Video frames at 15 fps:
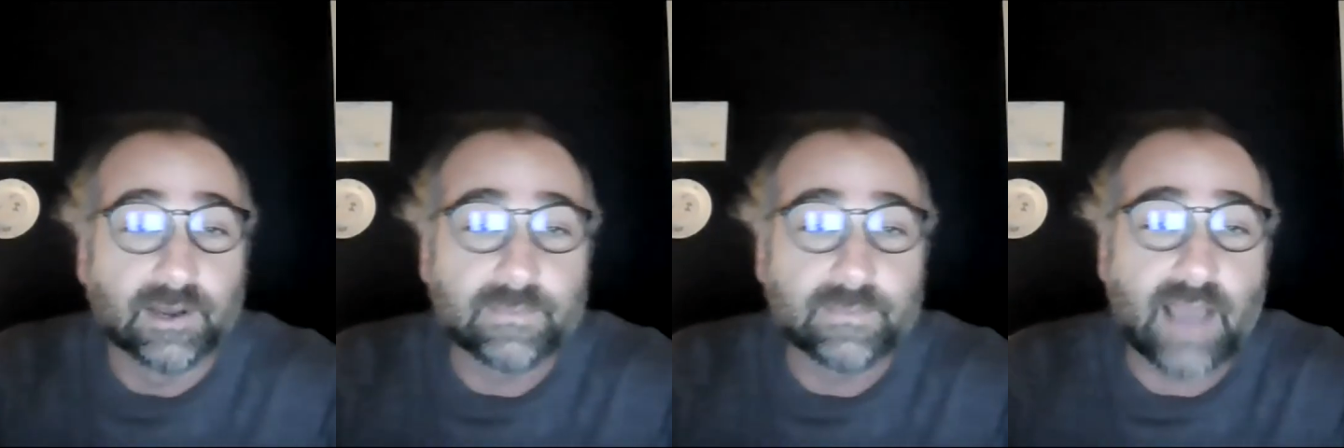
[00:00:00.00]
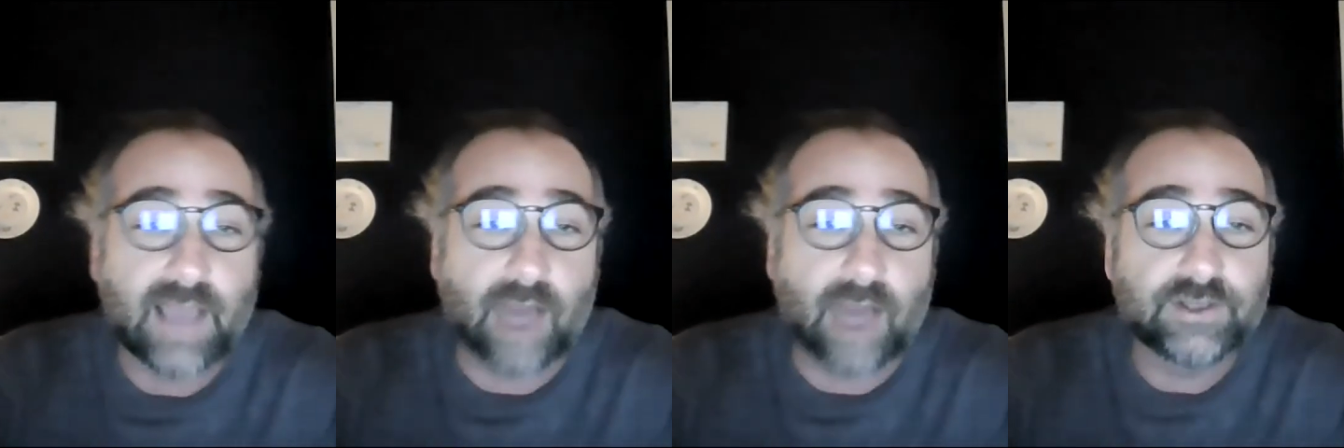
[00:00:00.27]

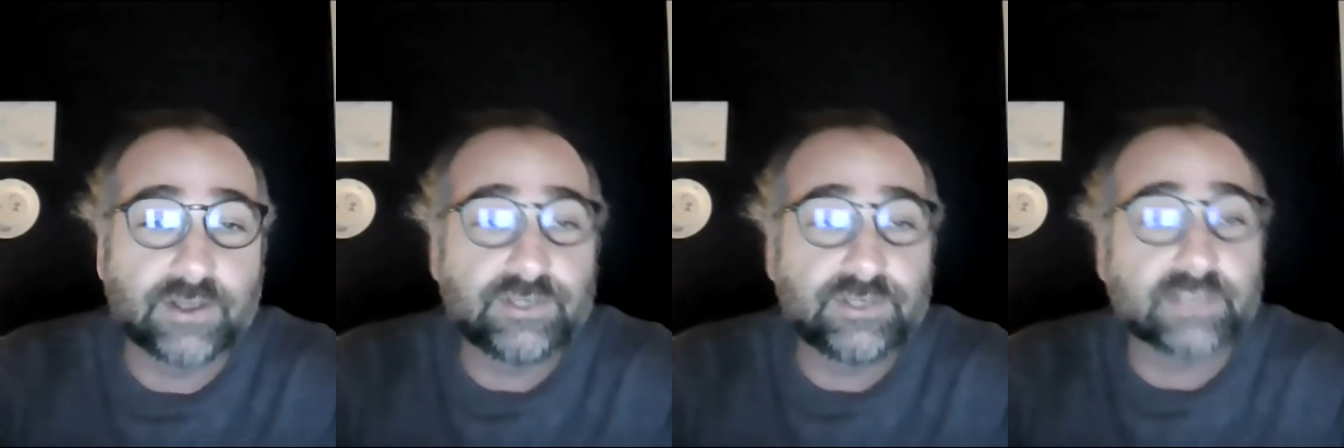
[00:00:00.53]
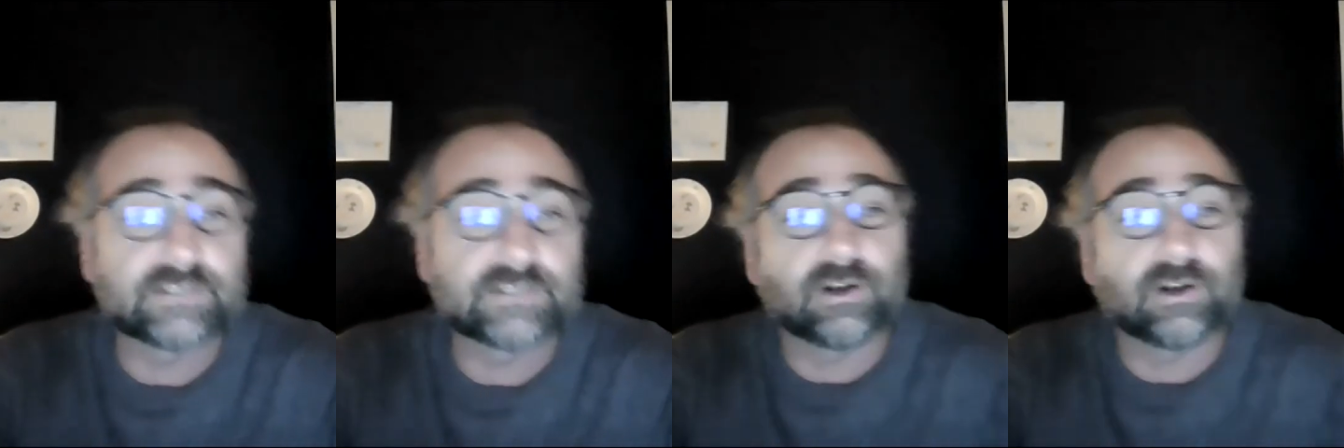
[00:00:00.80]
How did you get
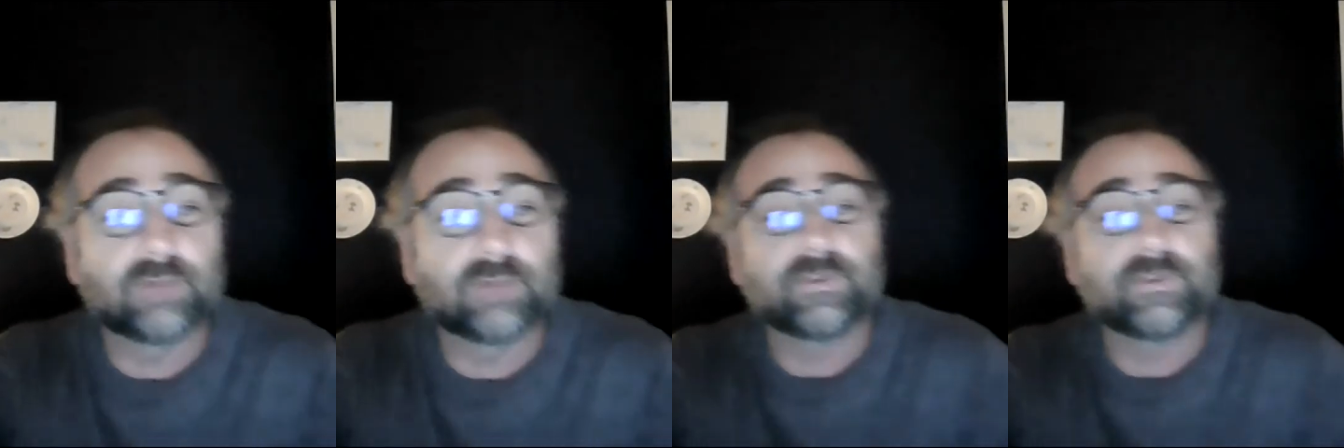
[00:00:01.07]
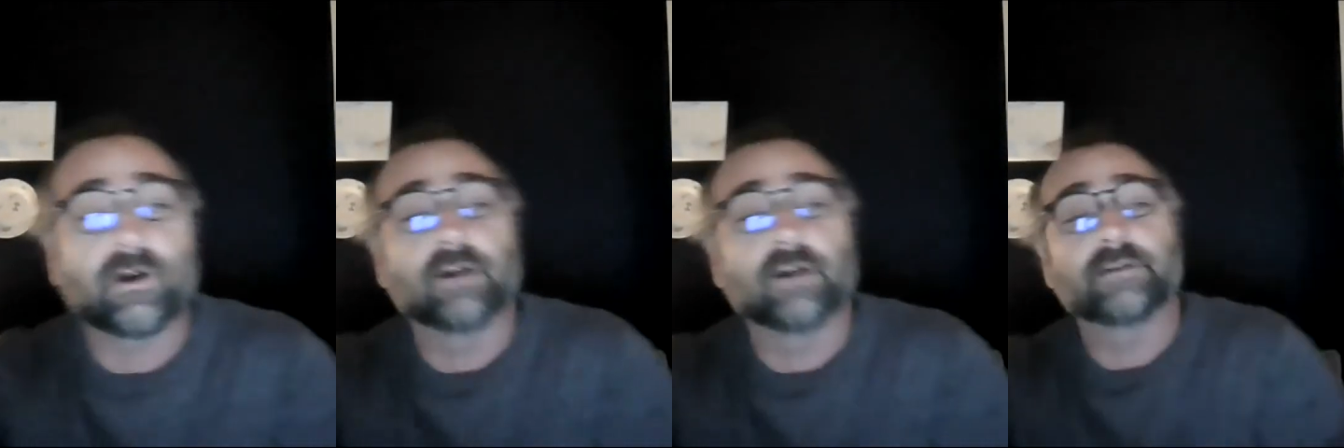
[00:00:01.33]
started with
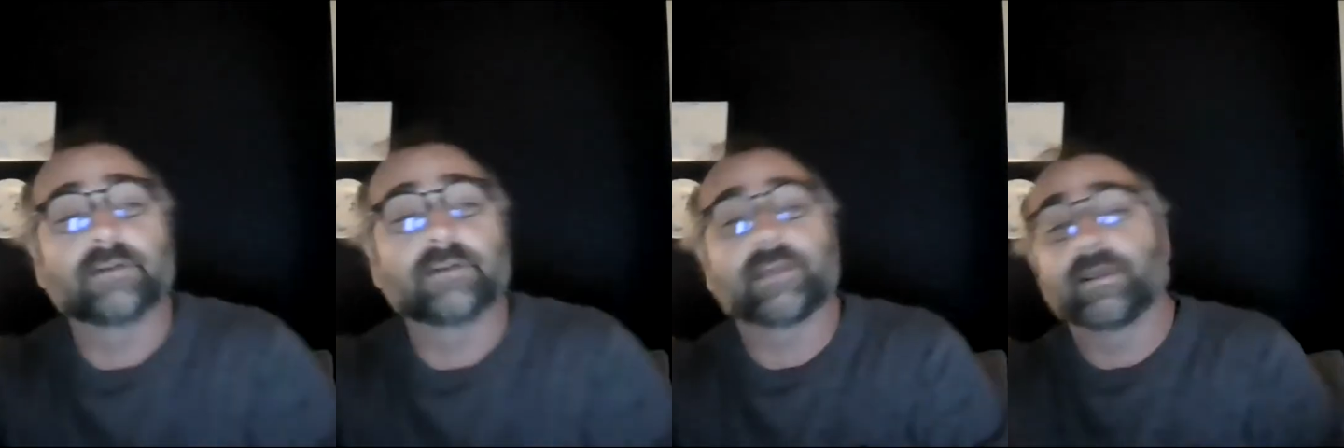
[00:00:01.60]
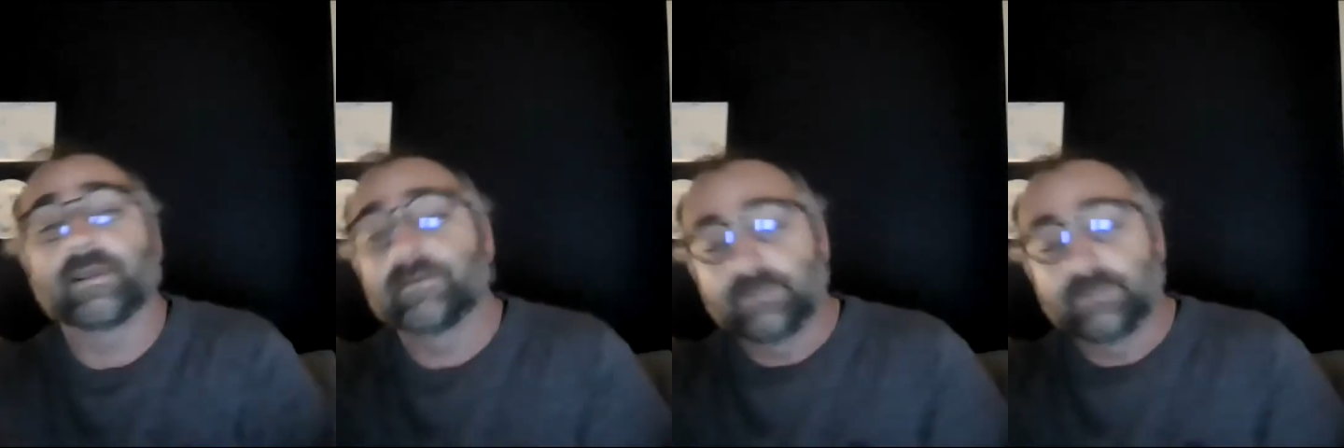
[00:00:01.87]
art,
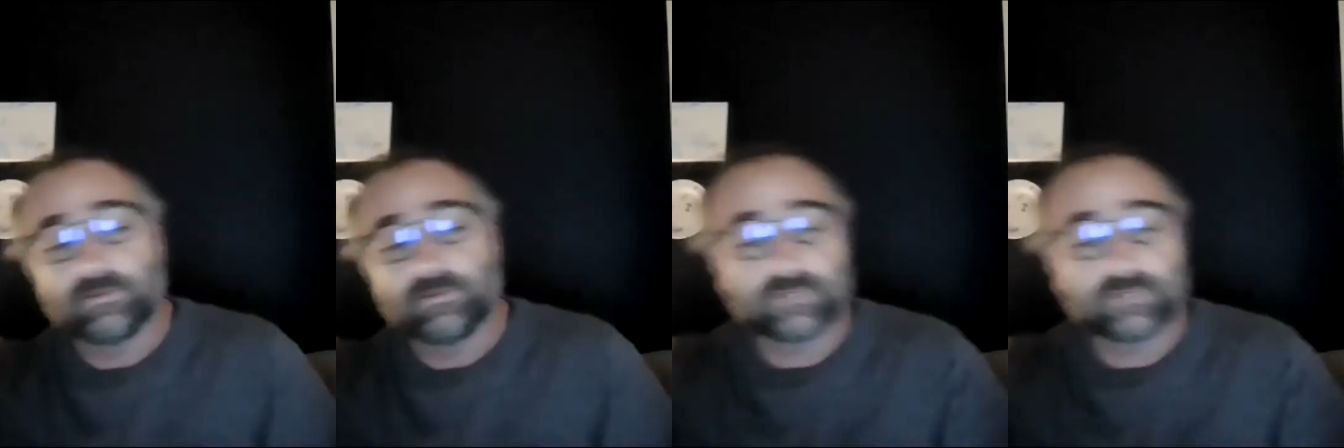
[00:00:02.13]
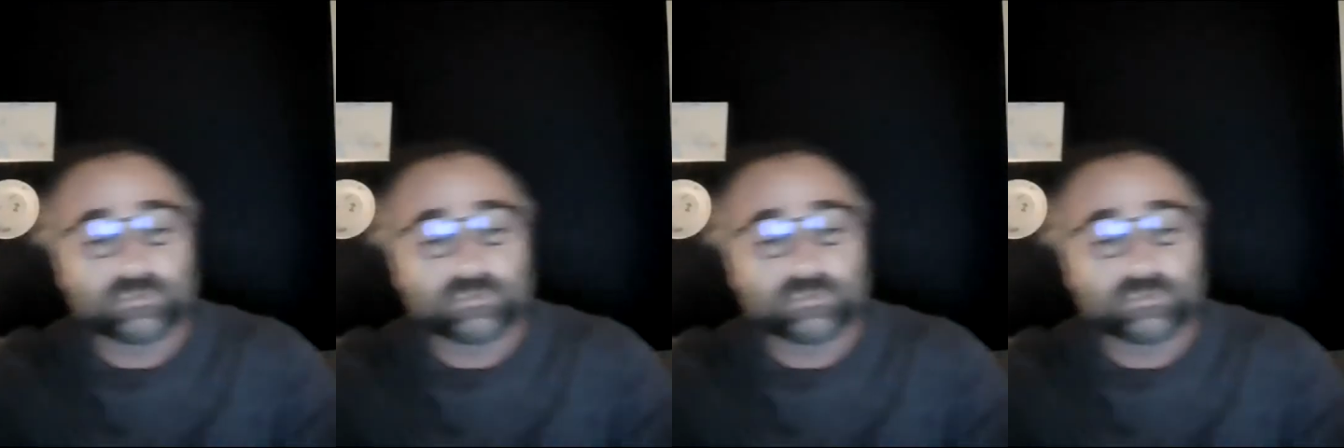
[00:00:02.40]
and what's some of the